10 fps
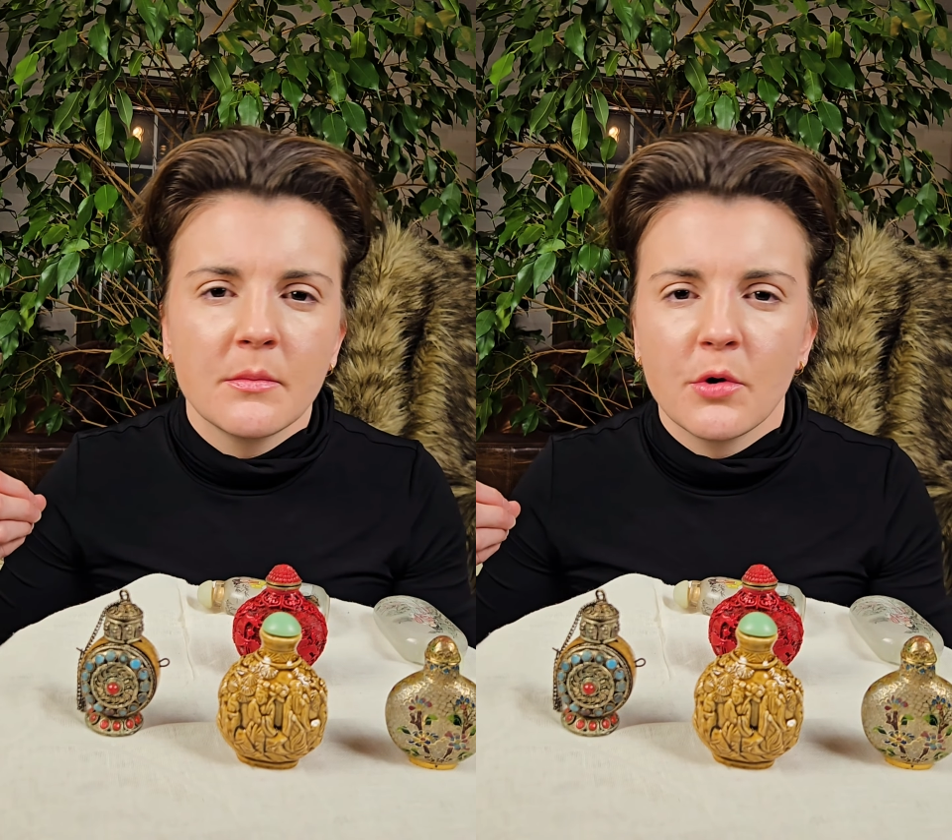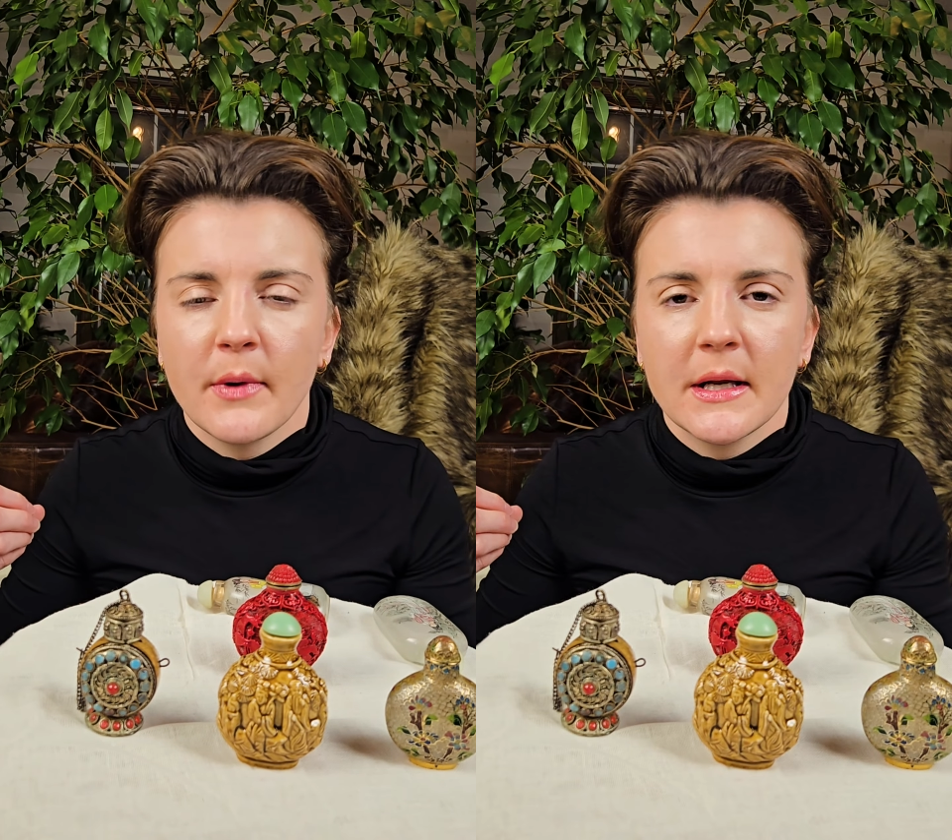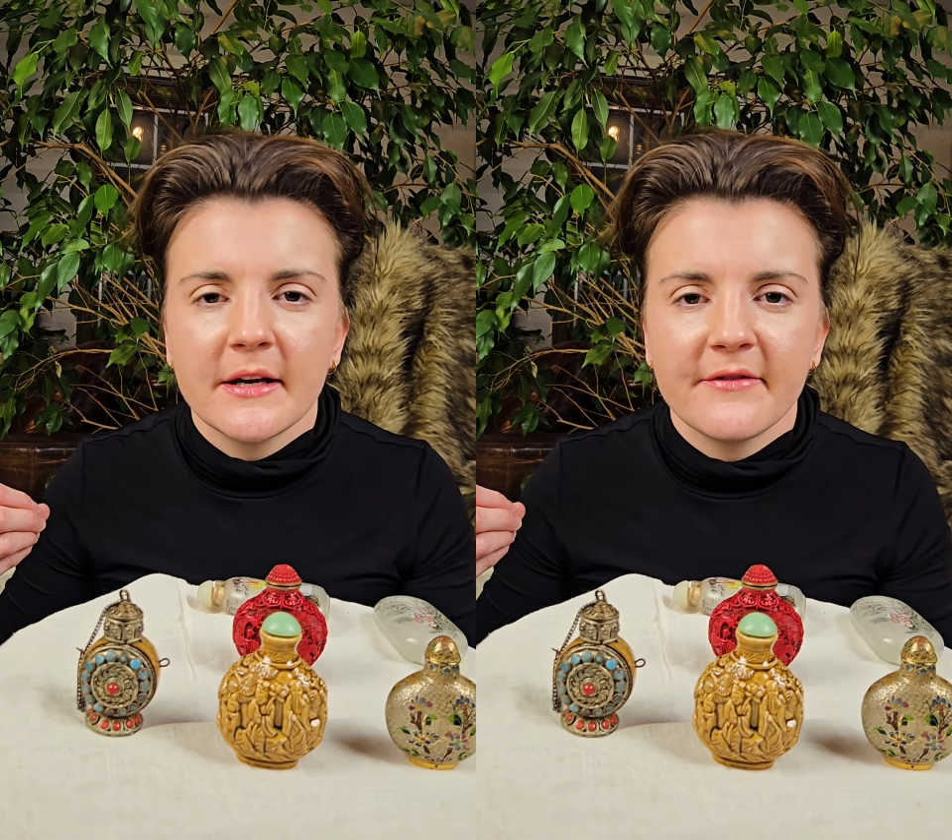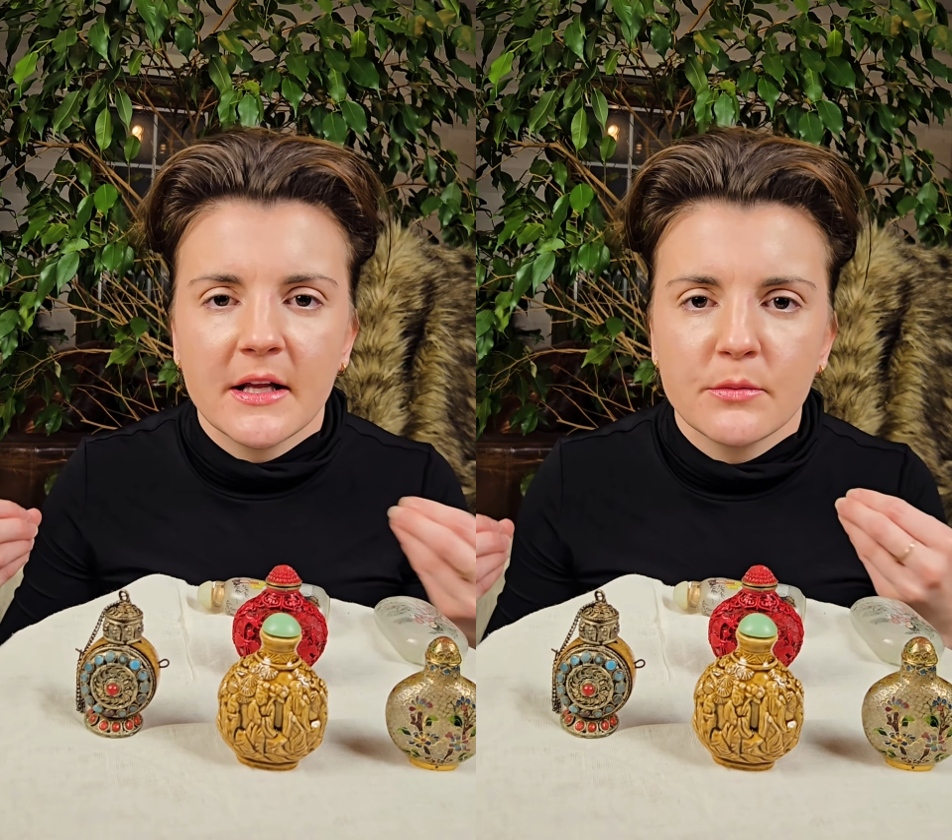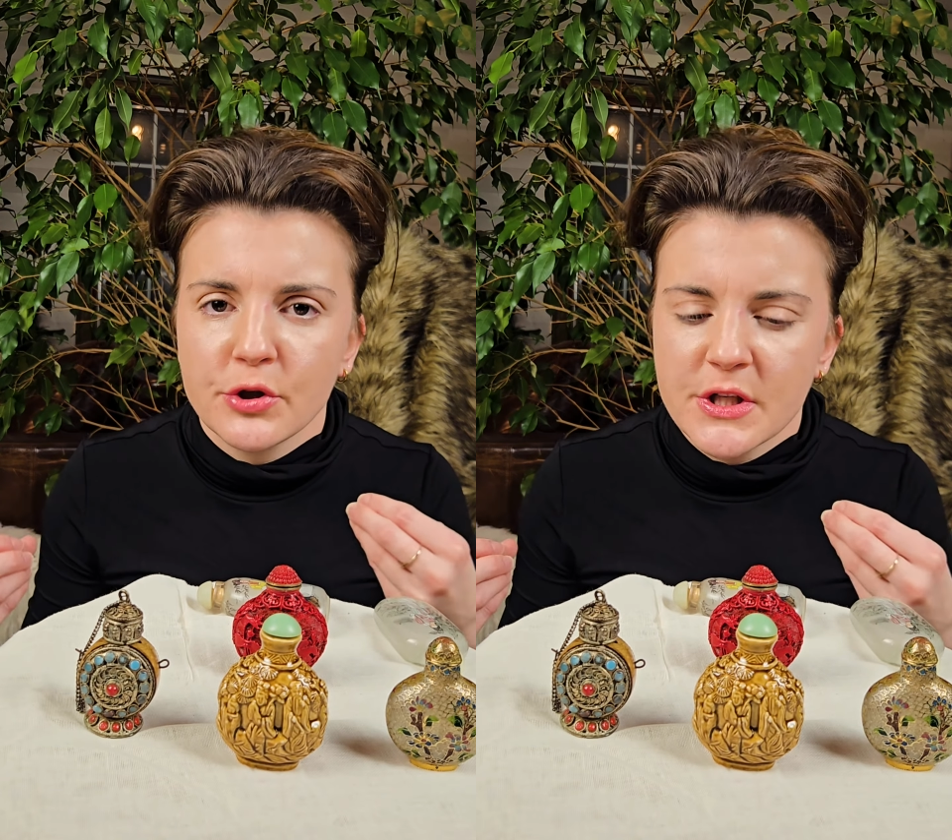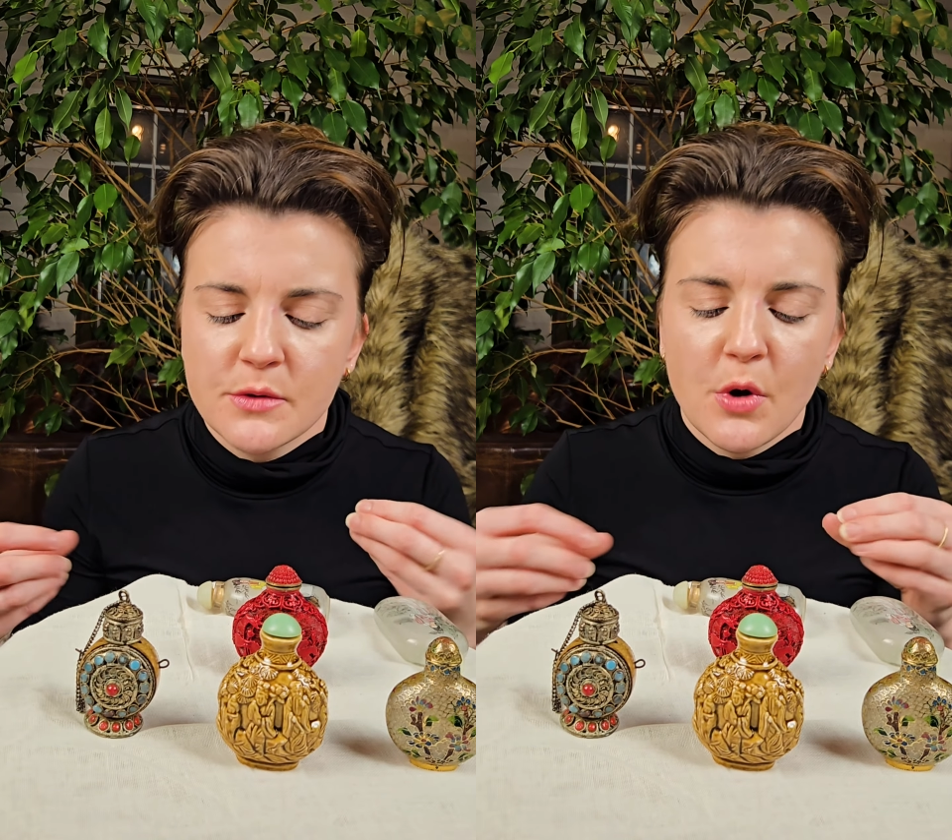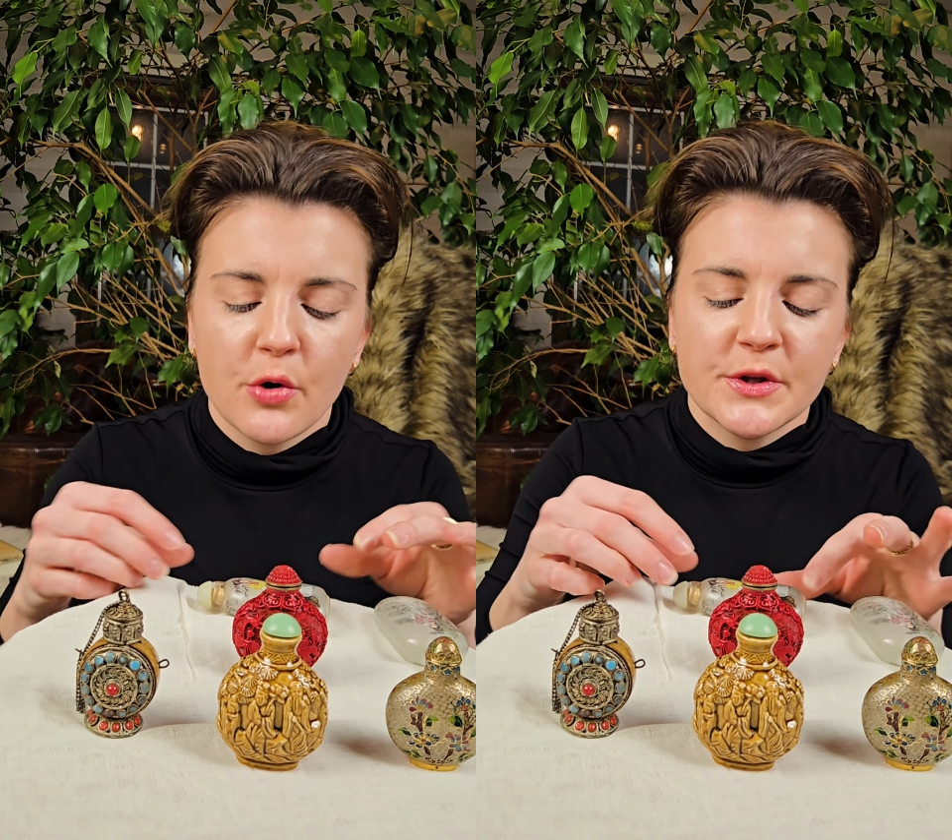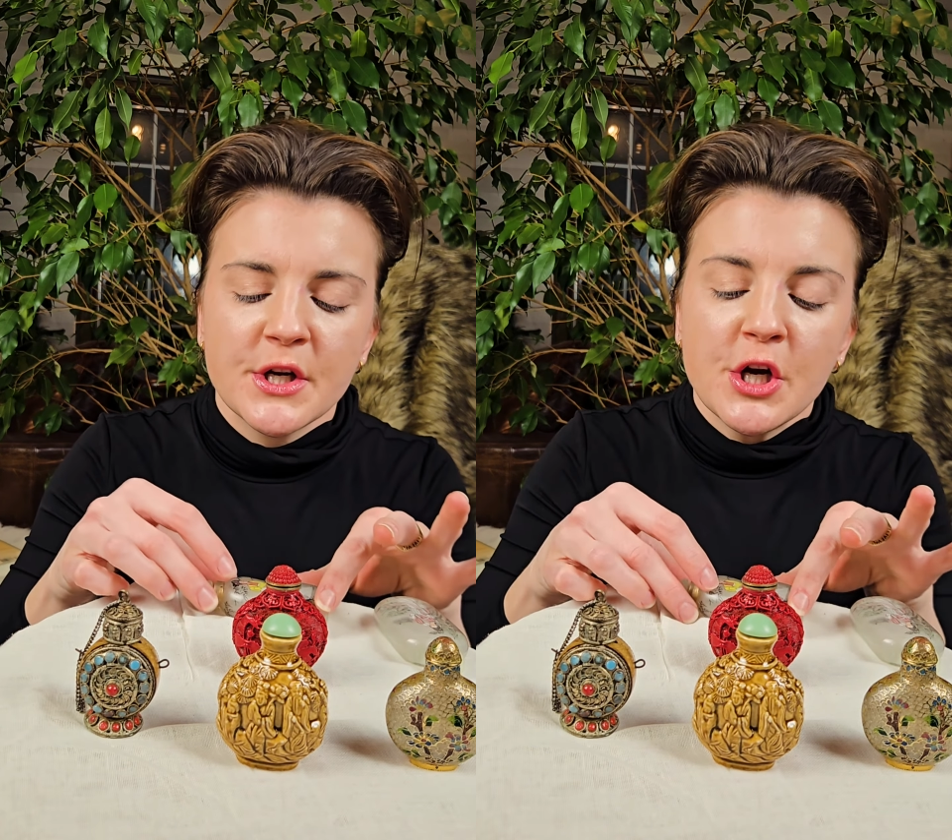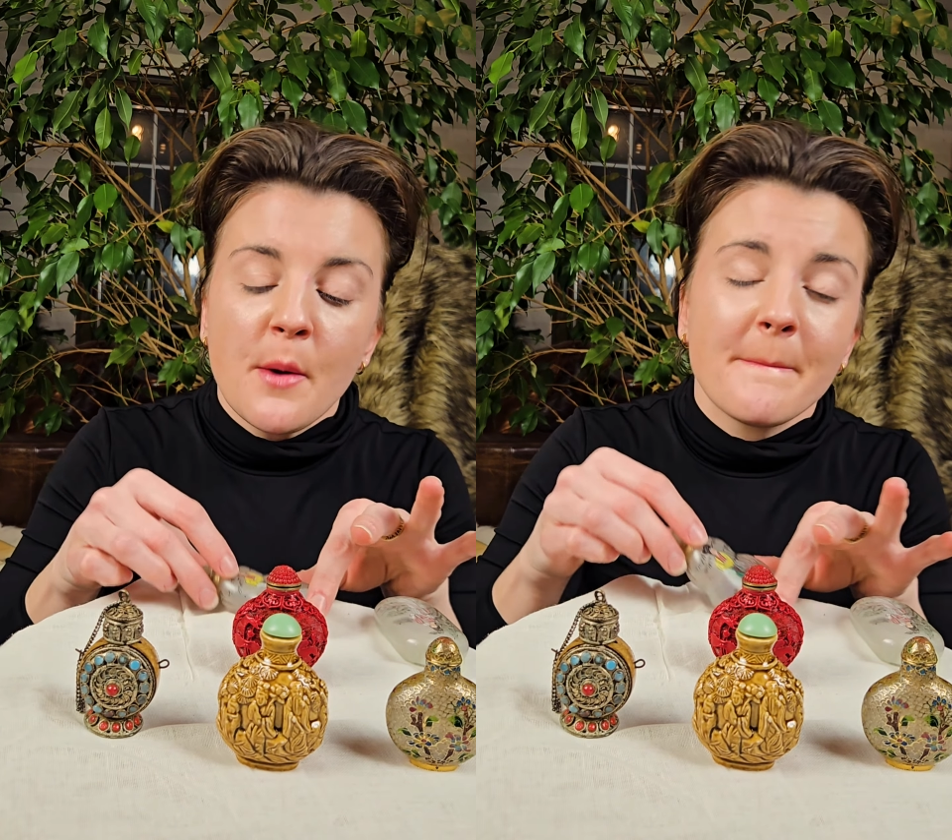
more readily available, smoked.